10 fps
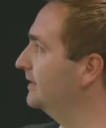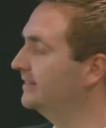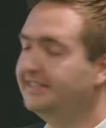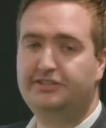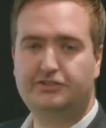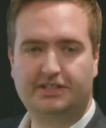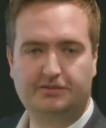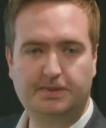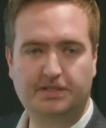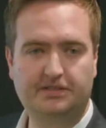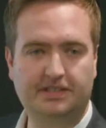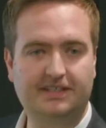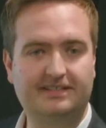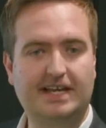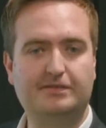Digital attribution
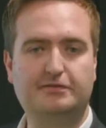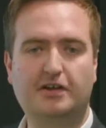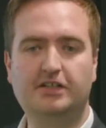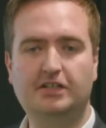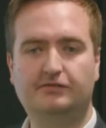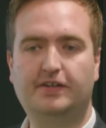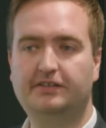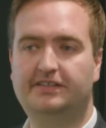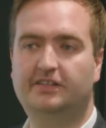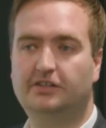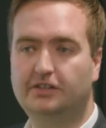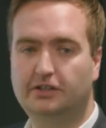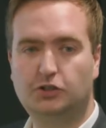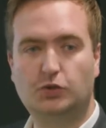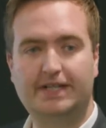is therefore only focusing on
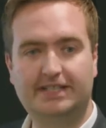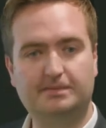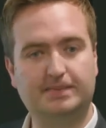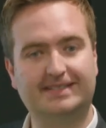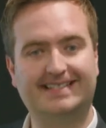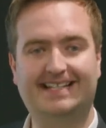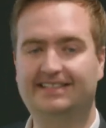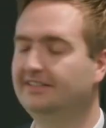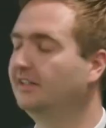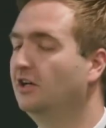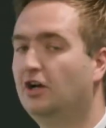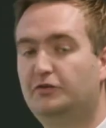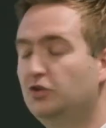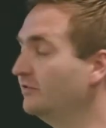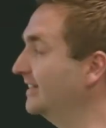20% of
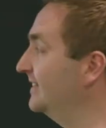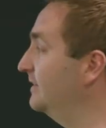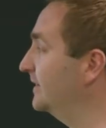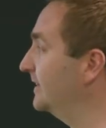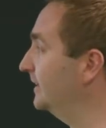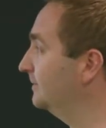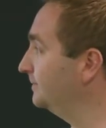your activity.